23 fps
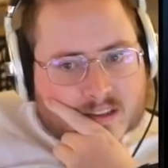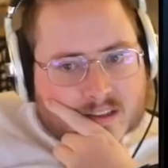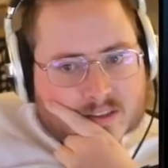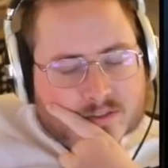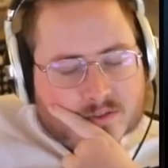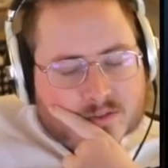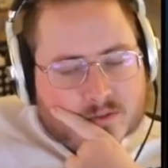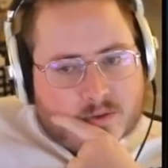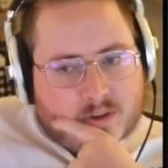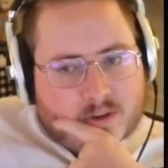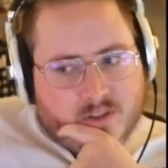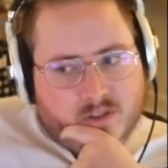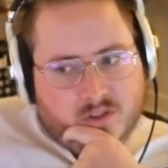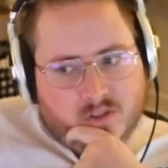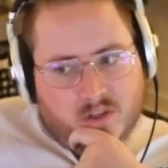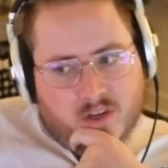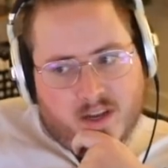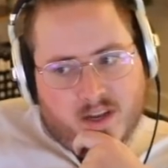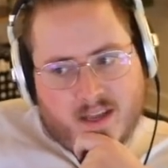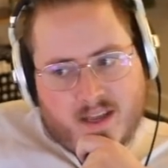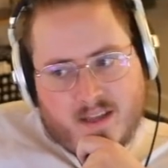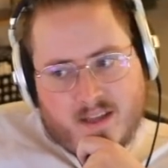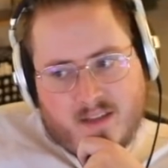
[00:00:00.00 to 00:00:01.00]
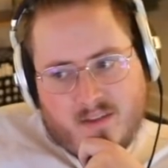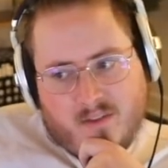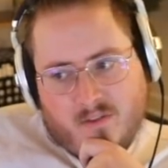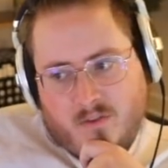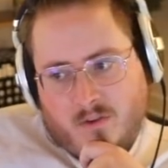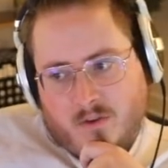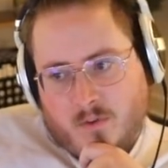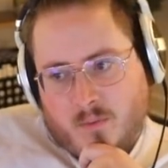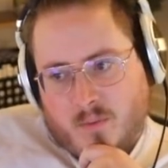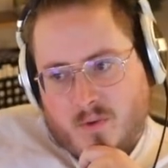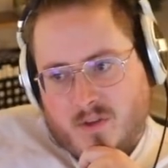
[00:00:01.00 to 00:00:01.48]
get two extra
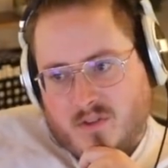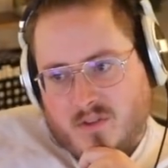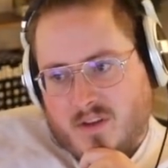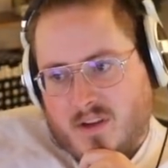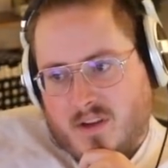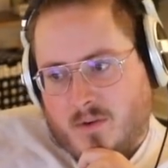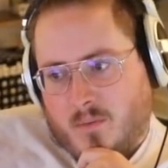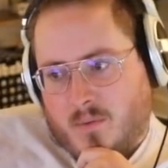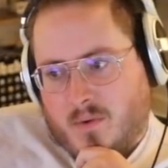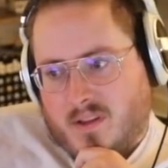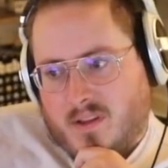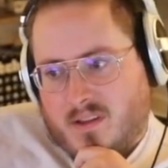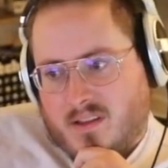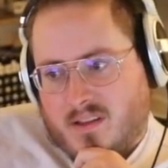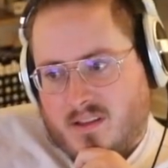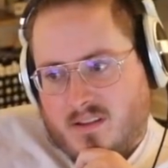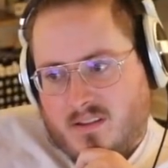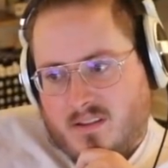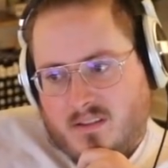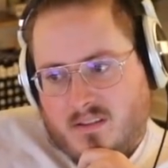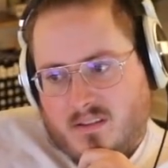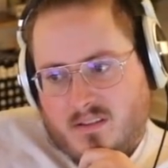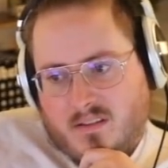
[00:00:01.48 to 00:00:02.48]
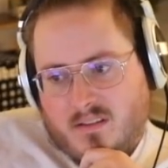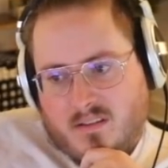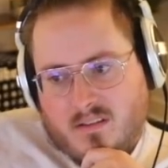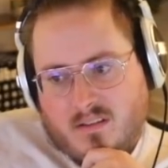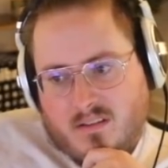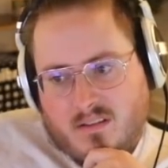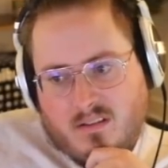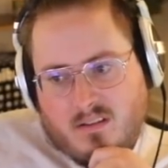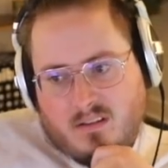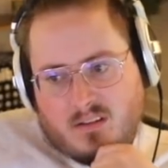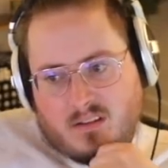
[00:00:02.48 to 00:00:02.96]
hands, or do we try and win this
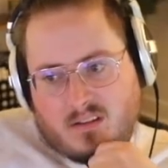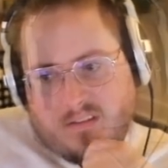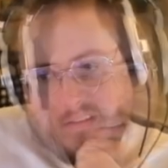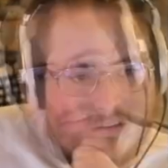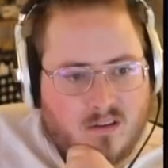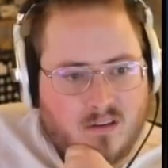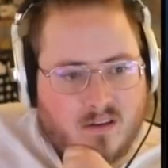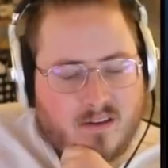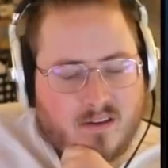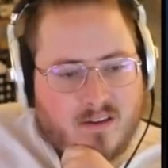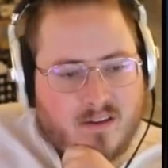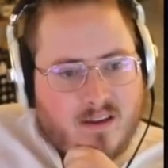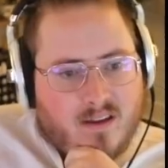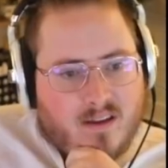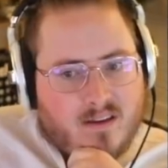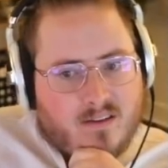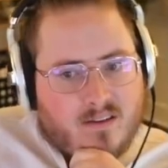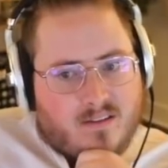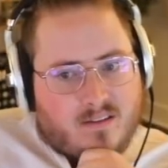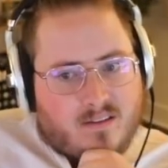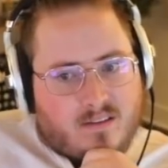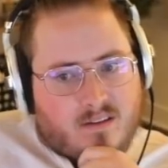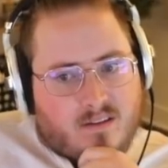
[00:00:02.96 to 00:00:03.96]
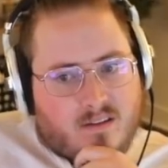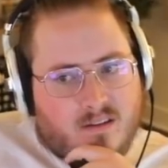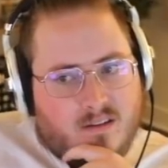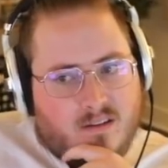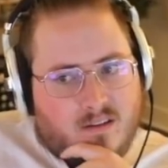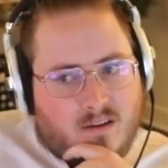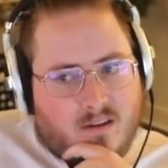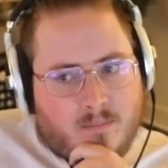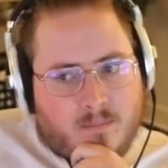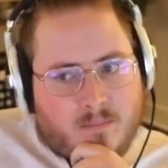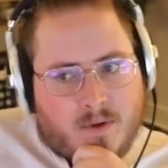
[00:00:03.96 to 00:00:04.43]
and get
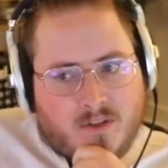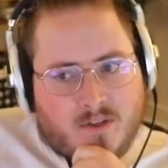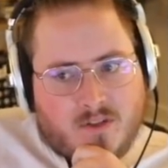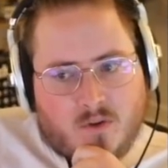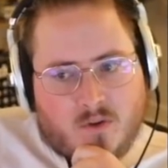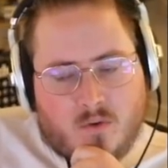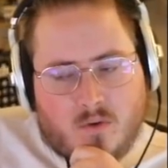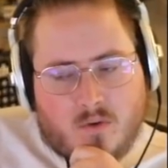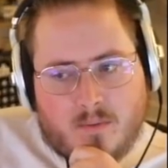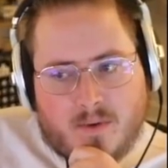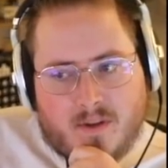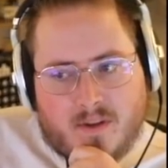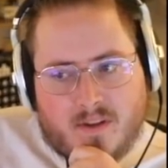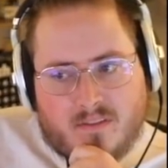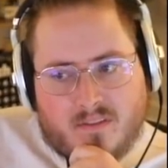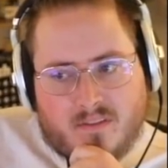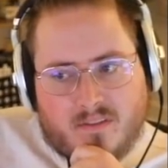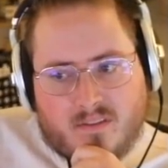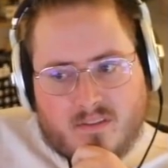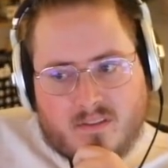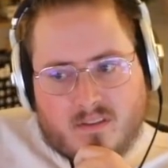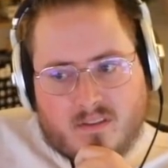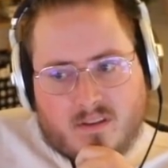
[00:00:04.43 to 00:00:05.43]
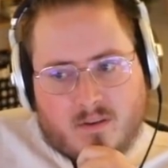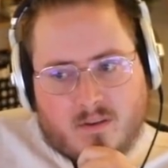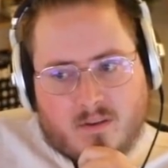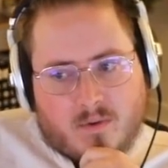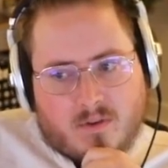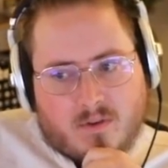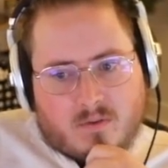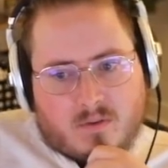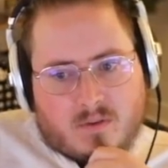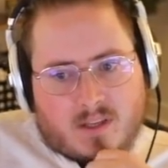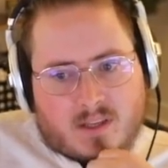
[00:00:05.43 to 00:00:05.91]
a bunch of orbits? I think
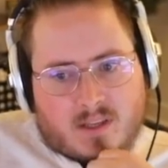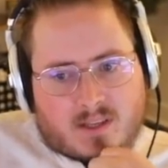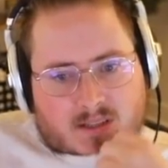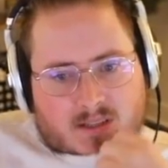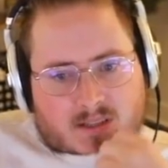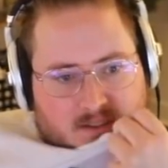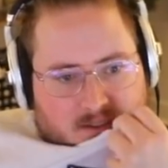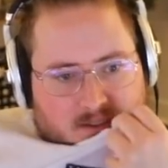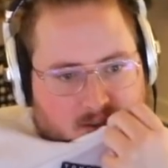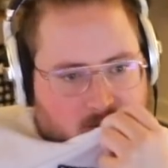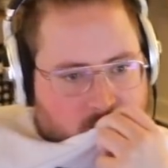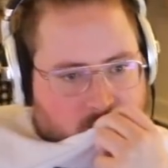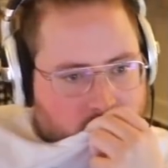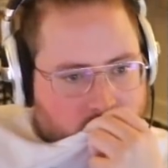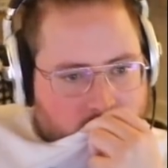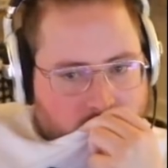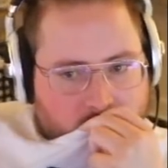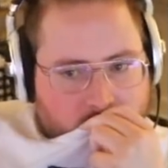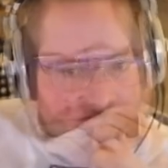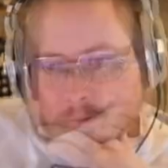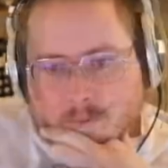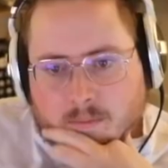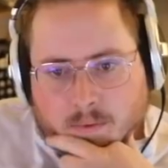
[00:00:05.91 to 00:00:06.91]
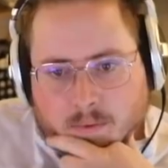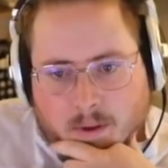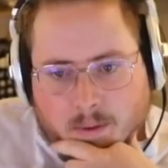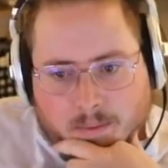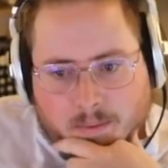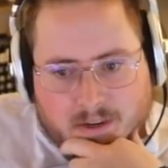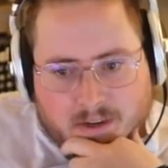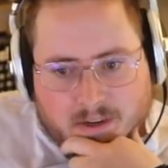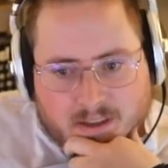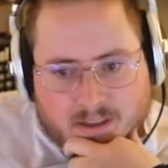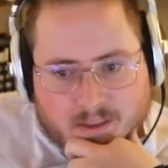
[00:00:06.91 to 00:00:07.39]
we do this. We're
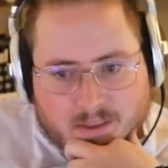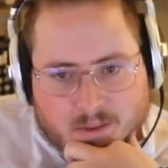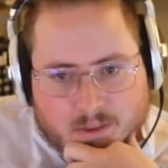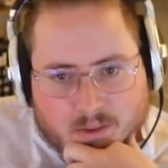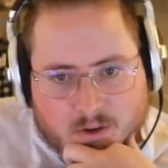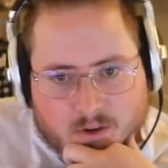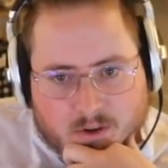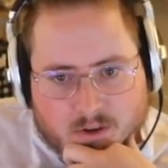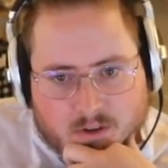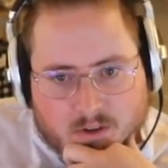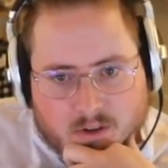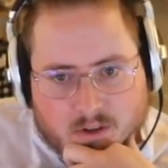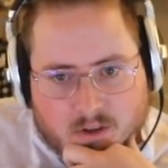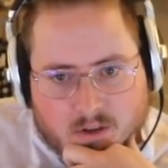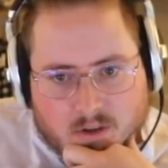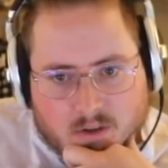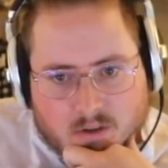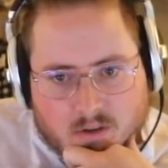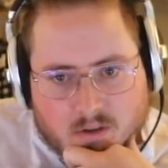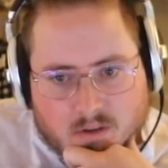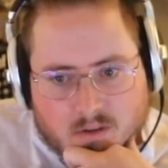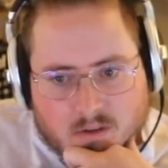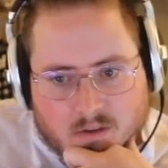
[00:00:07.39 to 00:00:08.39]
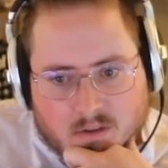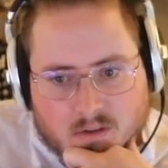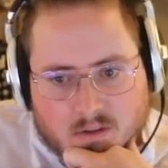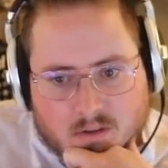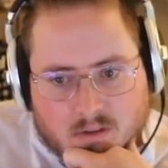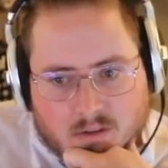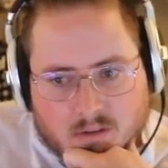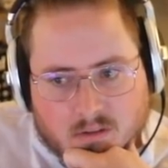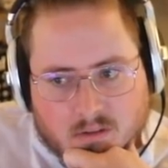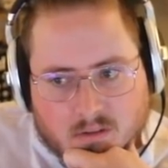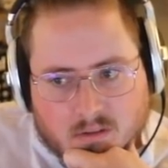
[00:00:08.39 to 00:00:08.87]
probably going to get third, though.
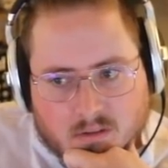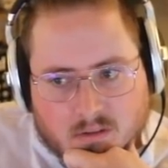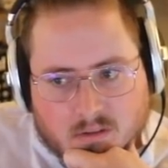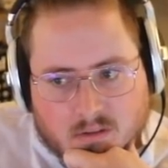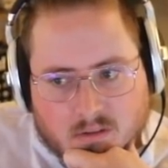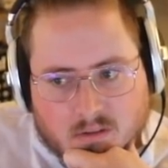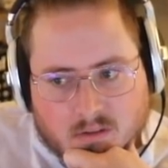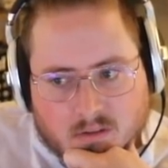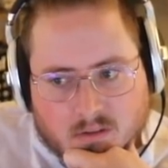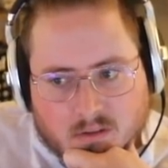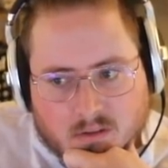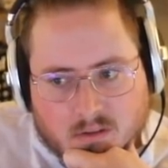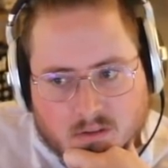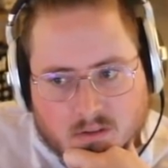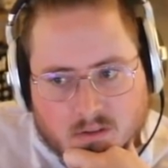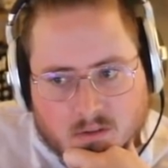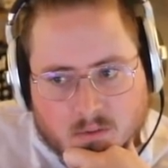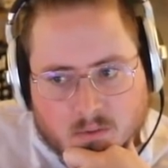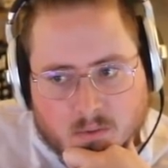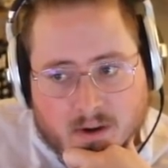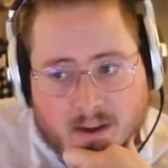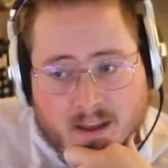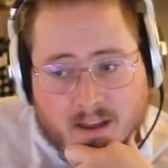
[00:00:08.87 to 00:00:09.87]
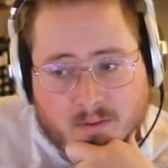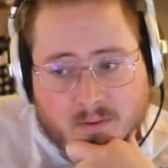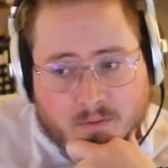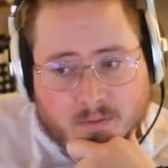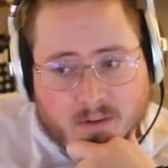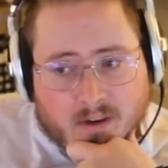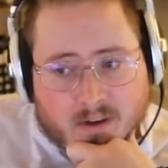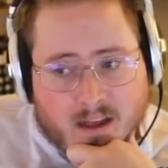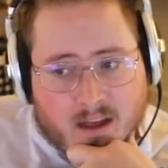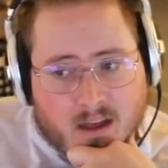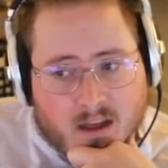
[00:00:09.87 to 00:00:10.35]
We're
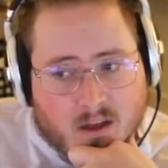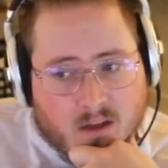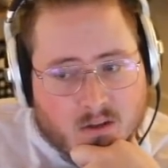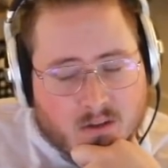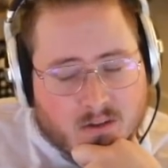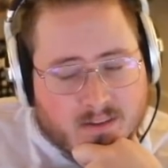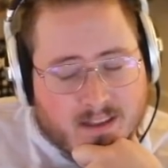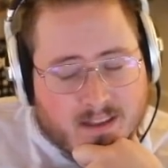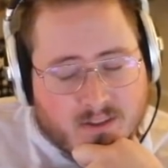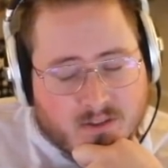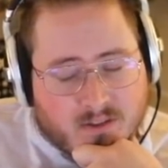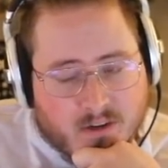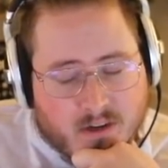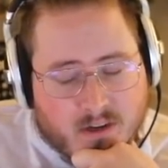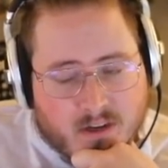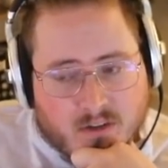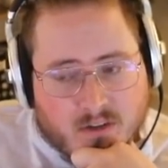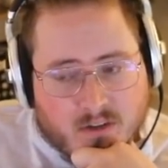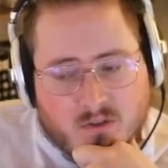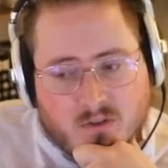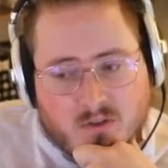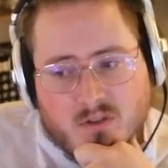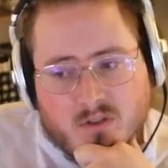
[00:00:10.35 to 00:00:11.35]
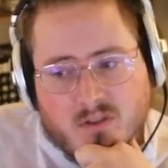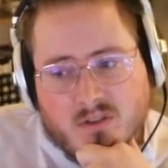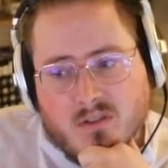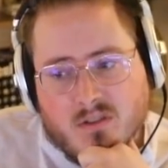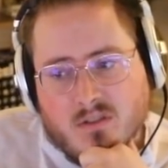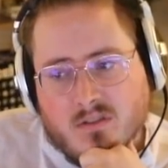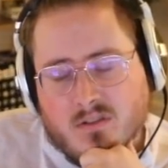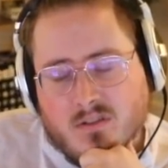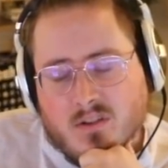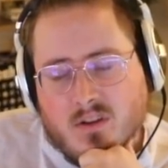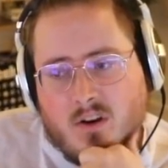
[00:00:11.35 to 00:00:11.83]
ahead for now. That's great news.
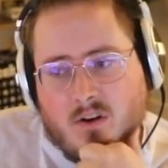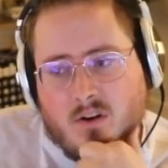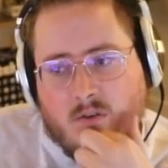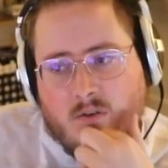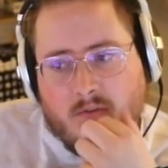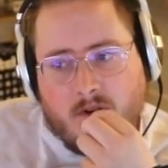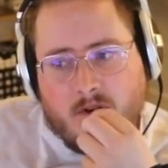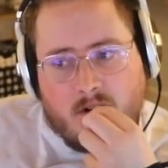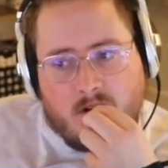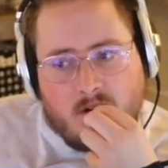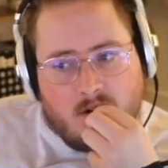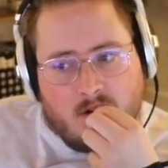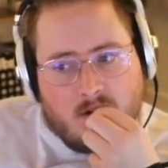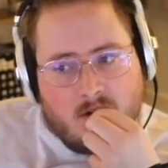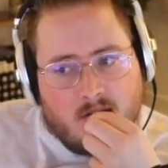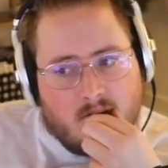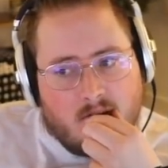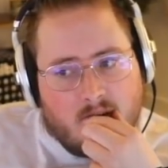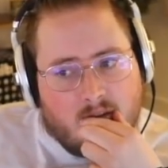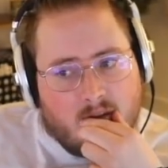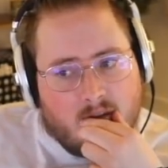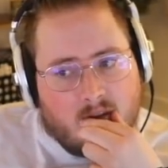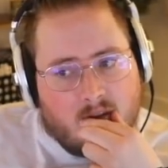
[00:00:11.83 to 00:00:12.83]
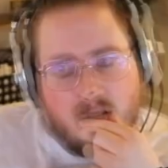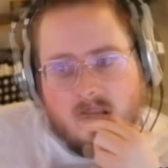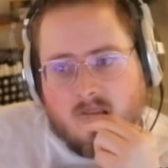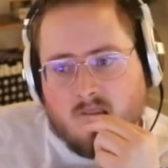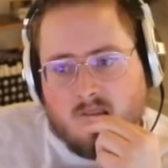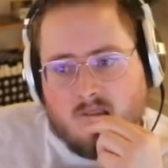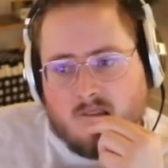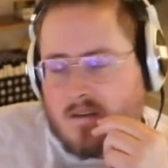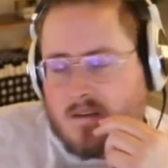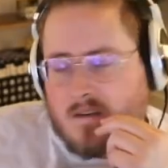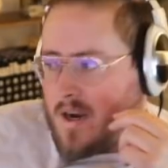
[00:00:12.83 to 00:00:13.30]
It's not over.
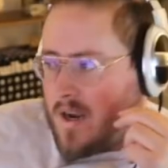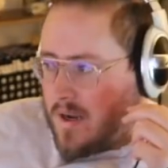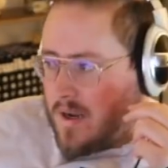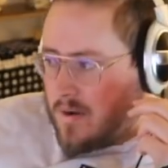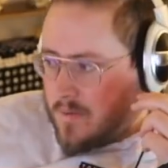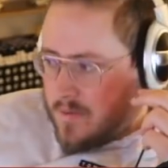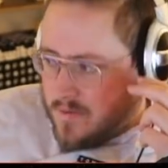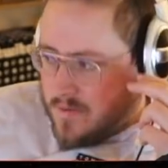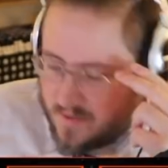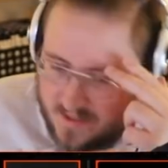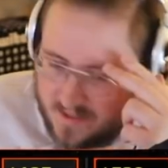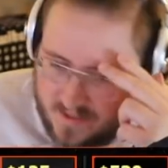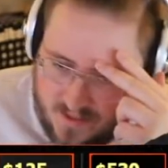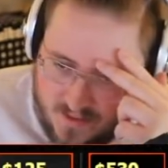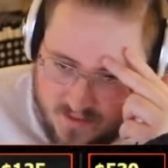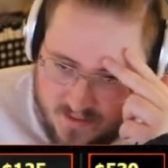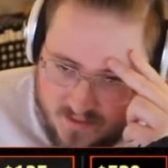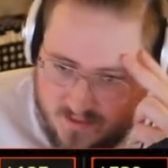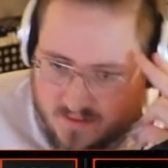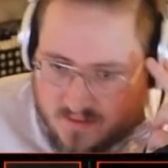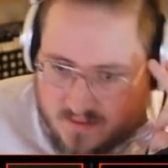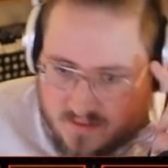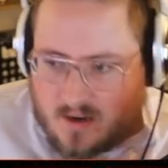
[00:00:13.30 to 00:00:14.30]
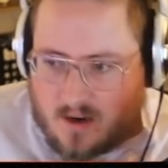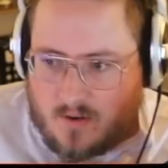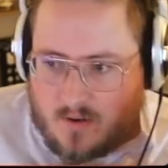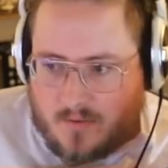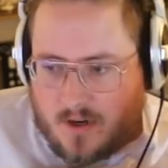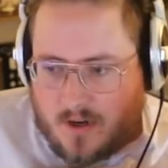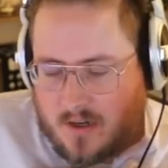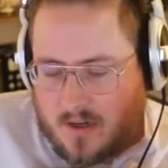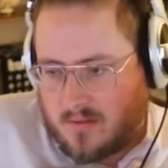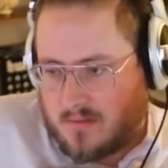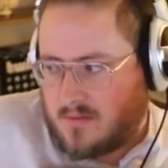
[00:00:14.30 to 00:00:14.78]
All right, one twenty-six. Not
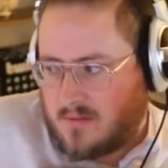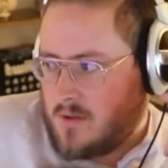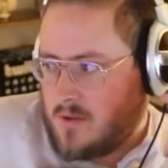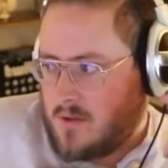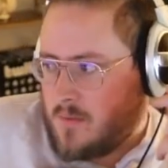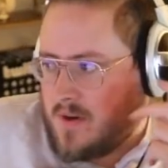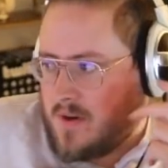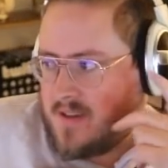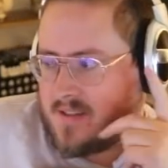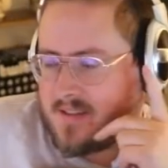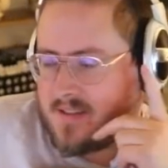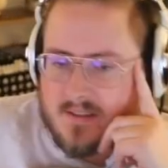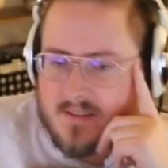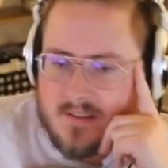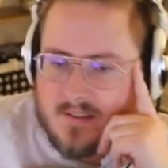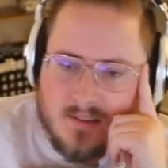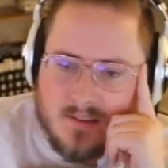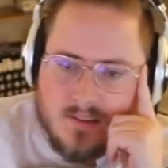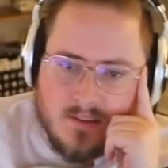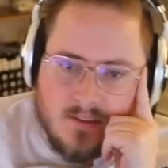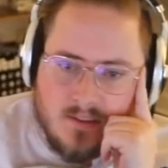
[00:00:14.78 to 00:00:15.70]
over. No worries.